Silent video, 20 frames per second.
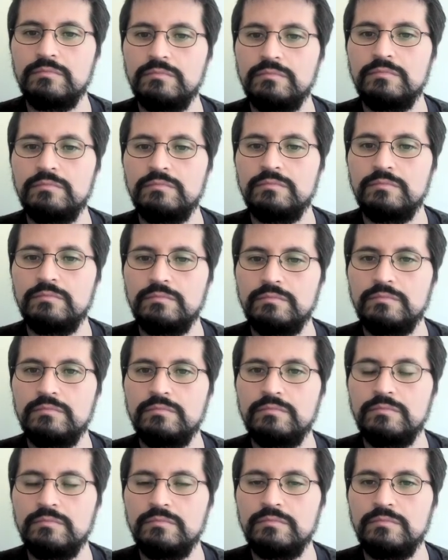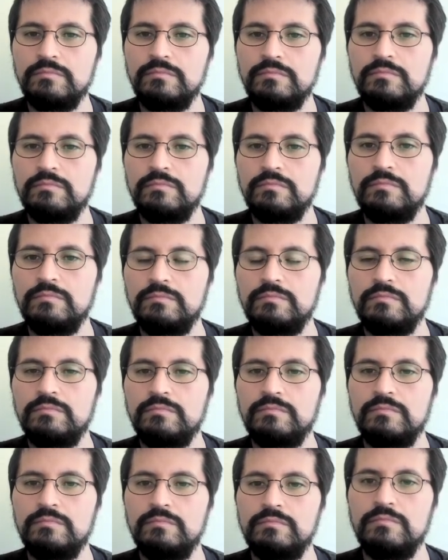
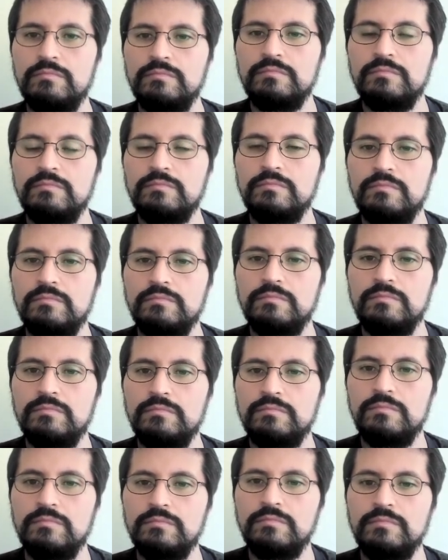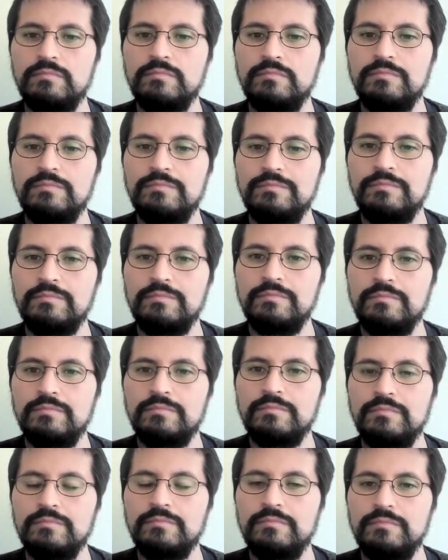
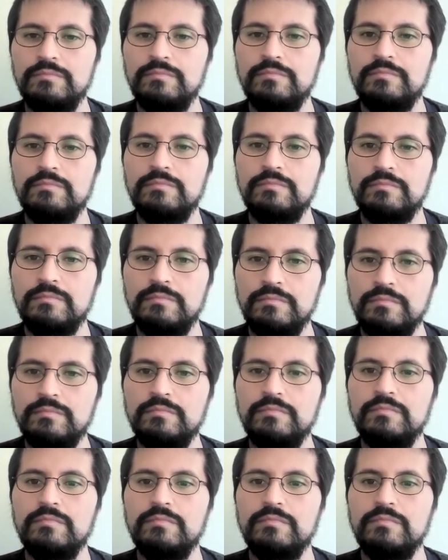The person shown says nothing.